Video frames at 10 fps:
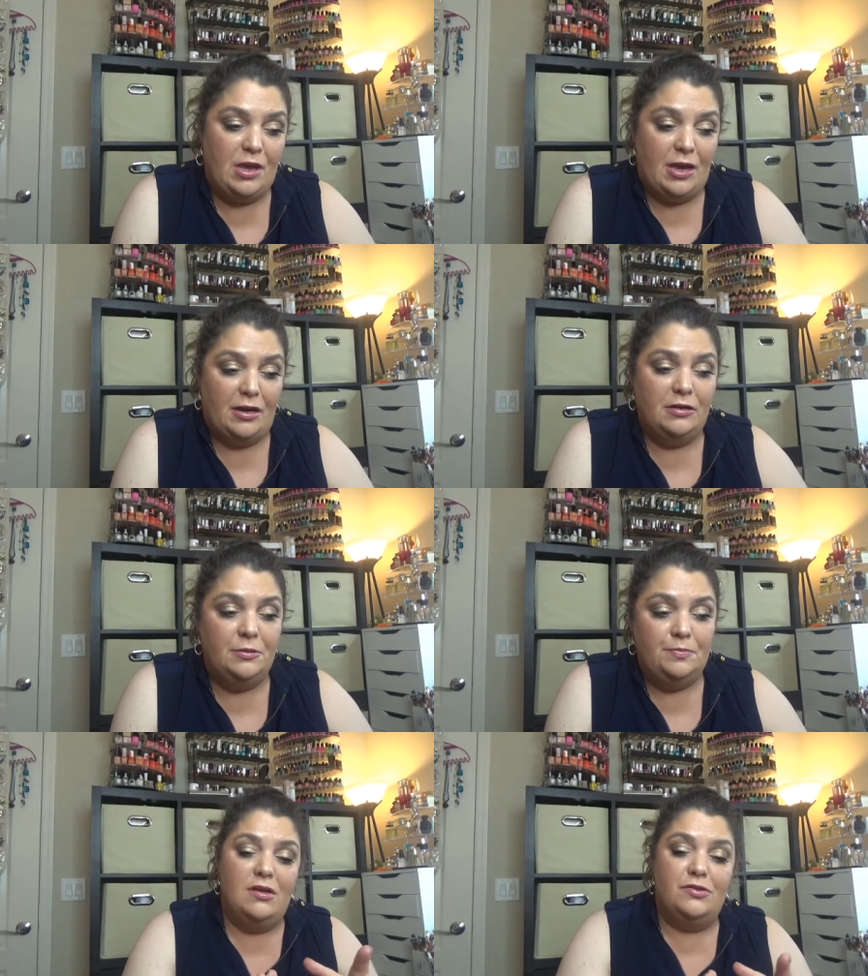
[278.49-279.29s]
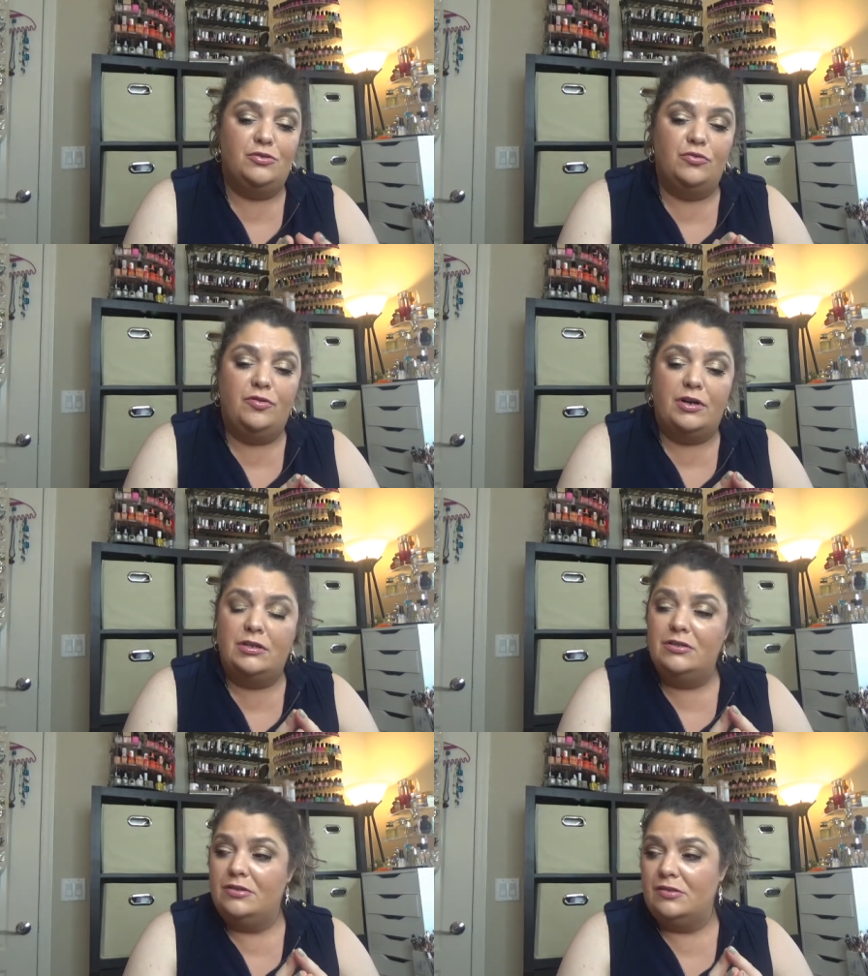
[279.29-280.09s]
egg so far
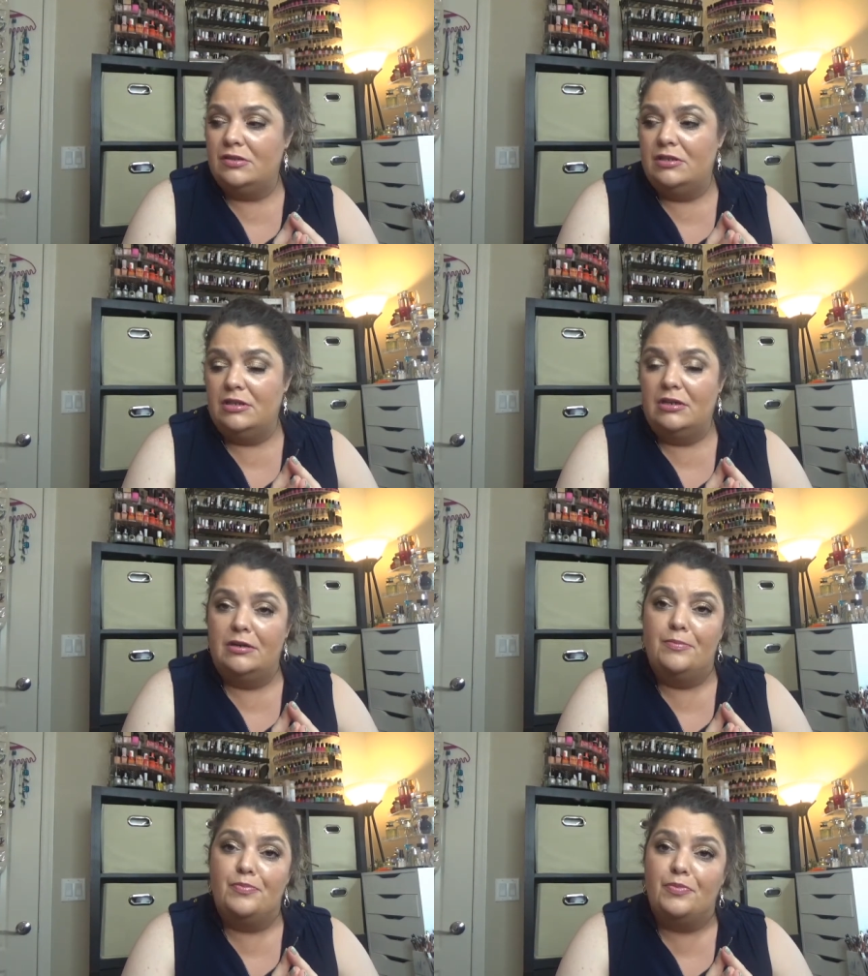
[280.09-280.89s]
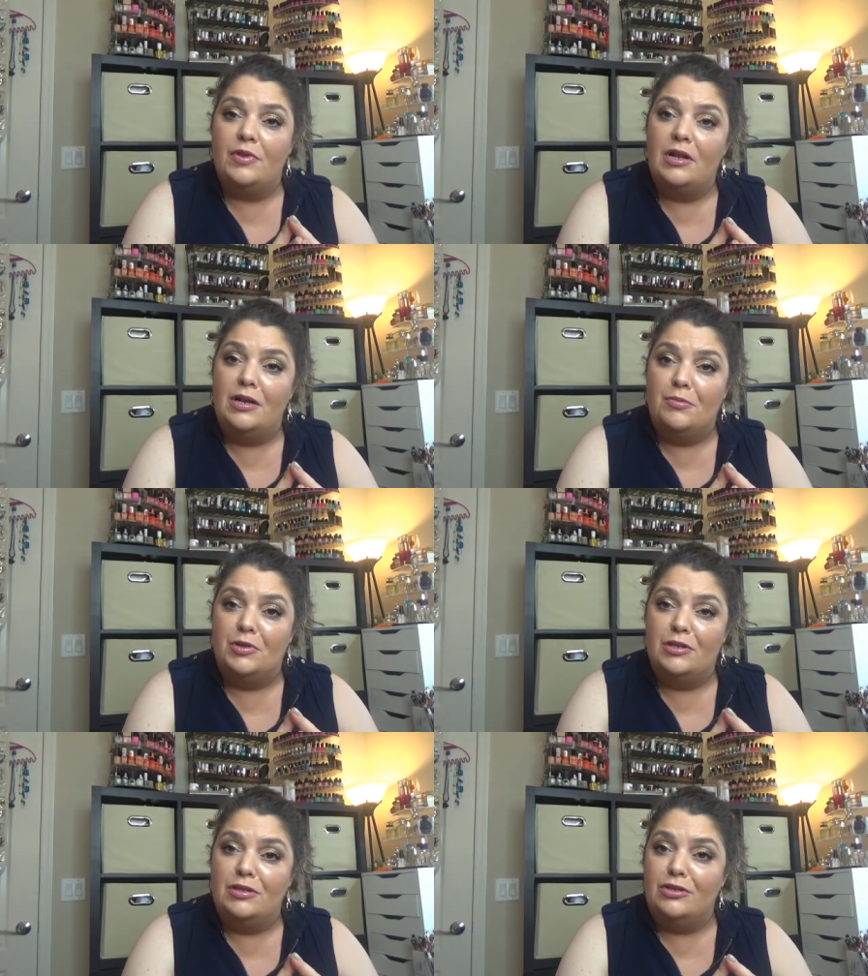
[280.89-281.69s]
this is the um,
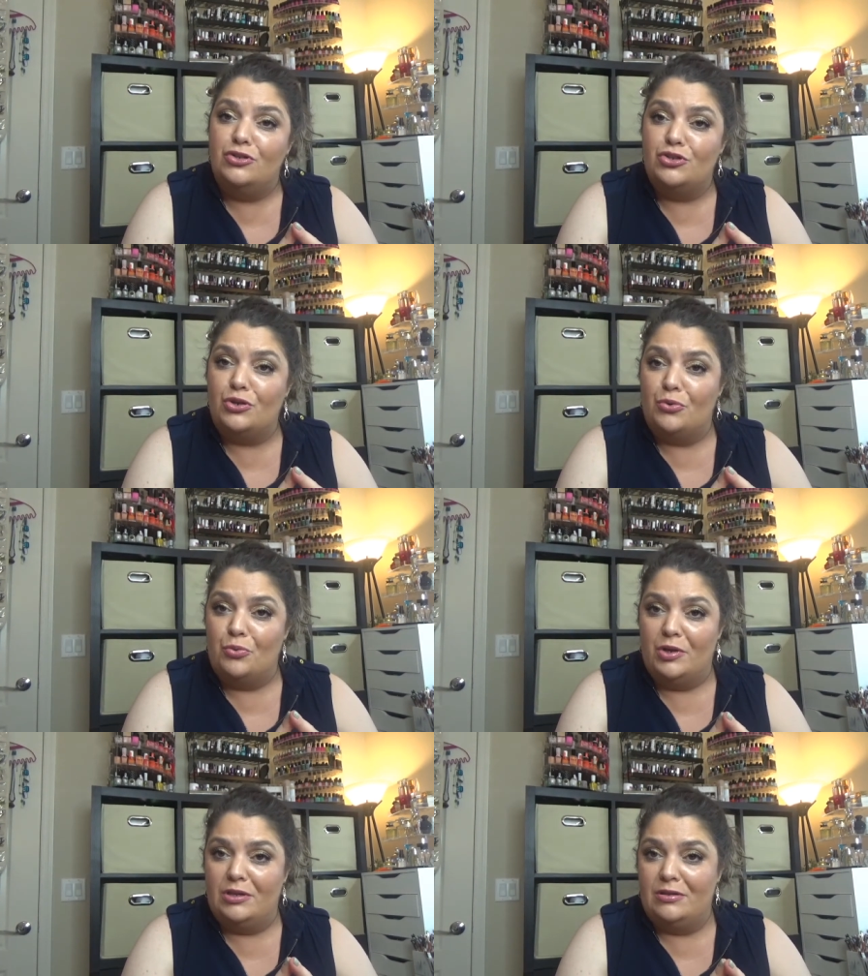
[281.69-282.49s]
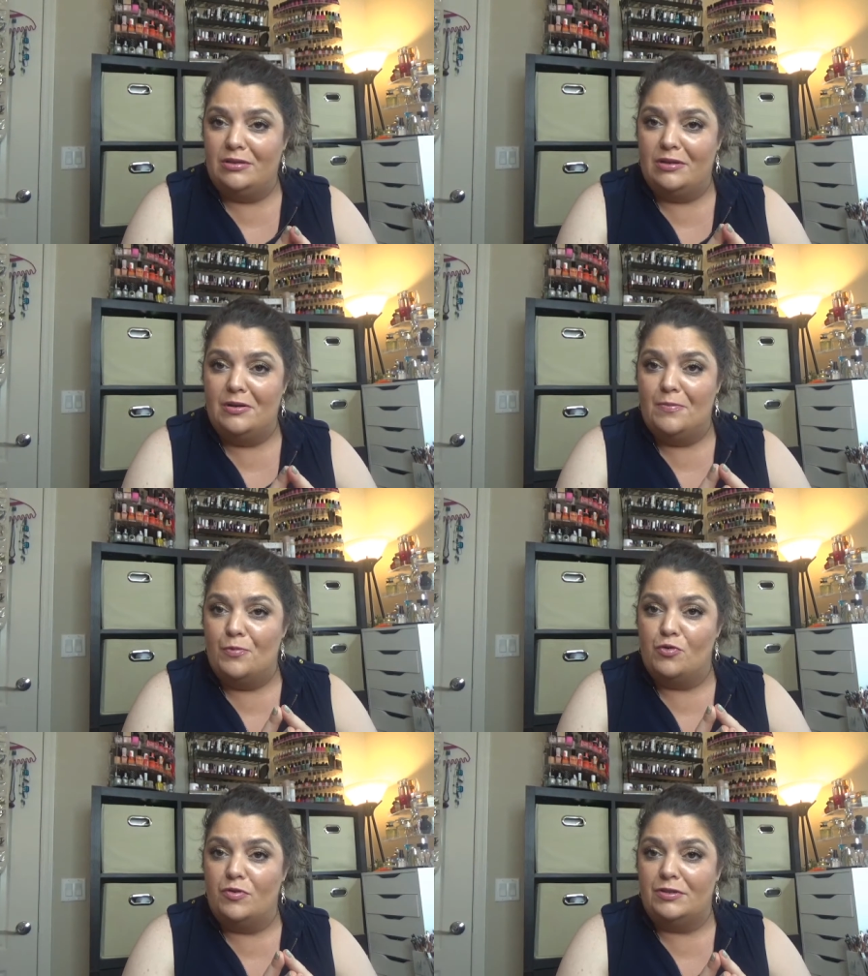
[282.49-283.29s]
limited edition with um,
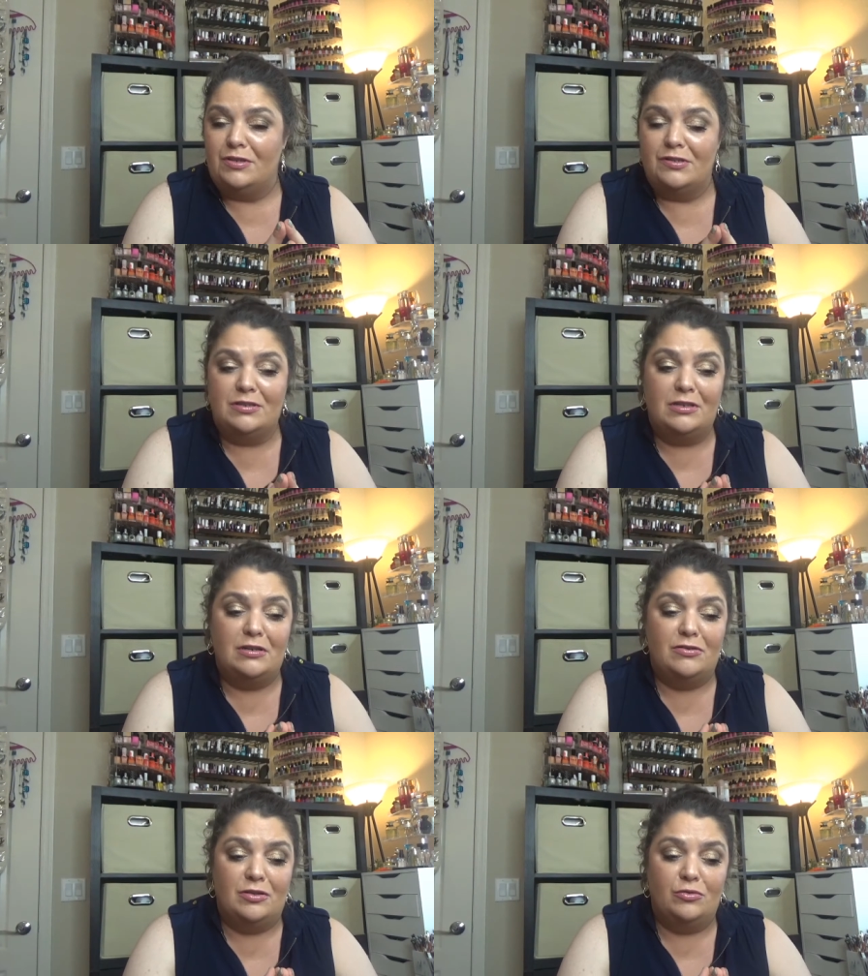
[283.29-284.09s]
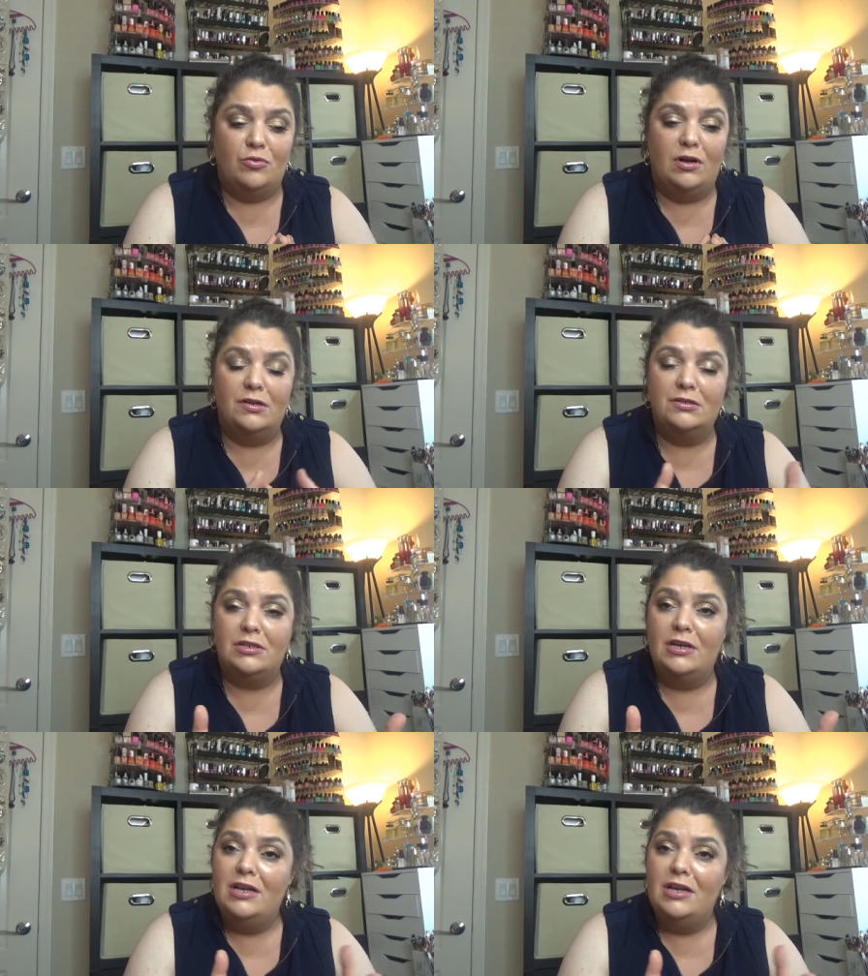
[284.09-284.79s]
Look Fantastic and Rituals